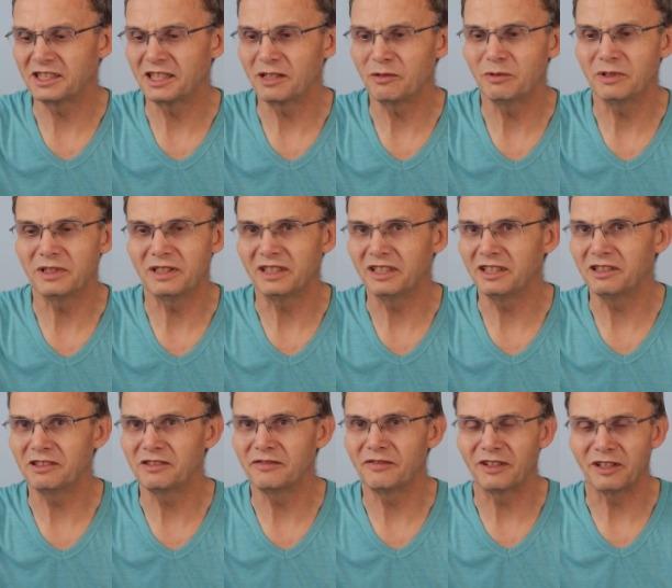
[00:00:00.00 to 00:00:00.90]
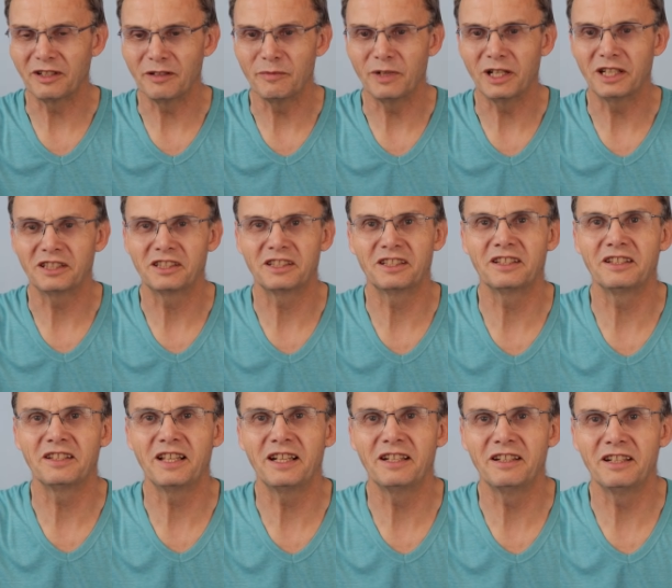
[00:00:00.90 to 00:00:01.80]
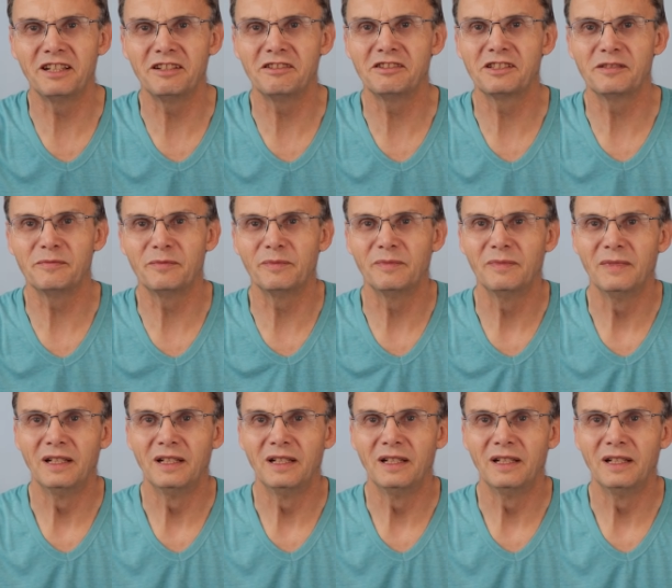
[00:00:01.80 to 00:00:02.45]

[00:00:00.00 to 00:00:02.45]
They weren't used very much, and I then used them